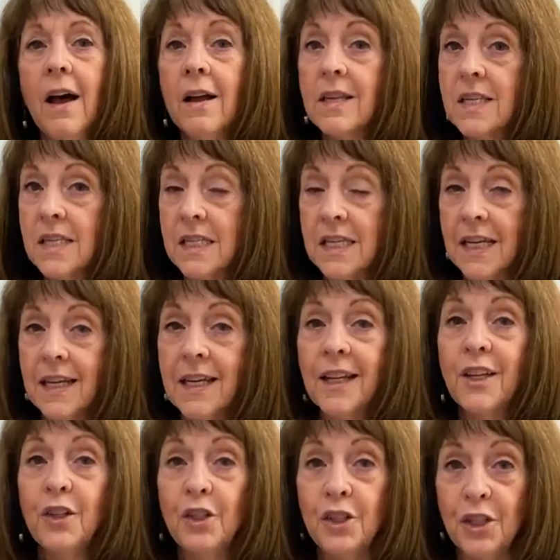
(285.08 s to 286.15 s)

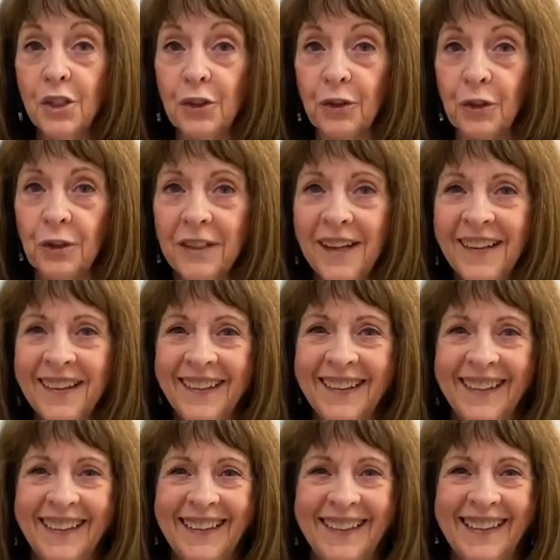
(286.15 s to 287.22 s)
Steak dinner.
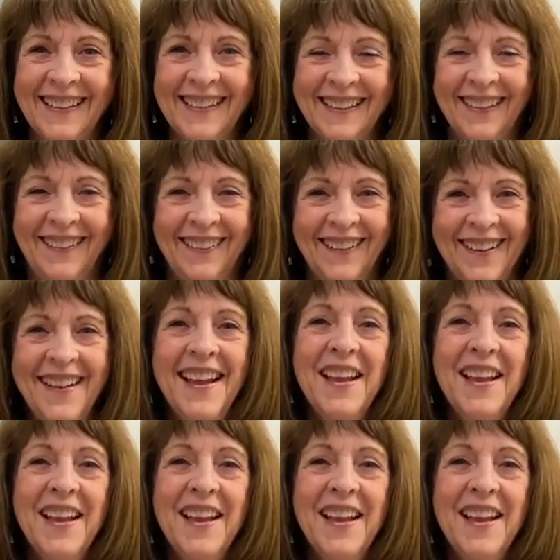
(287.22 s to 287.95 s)
so,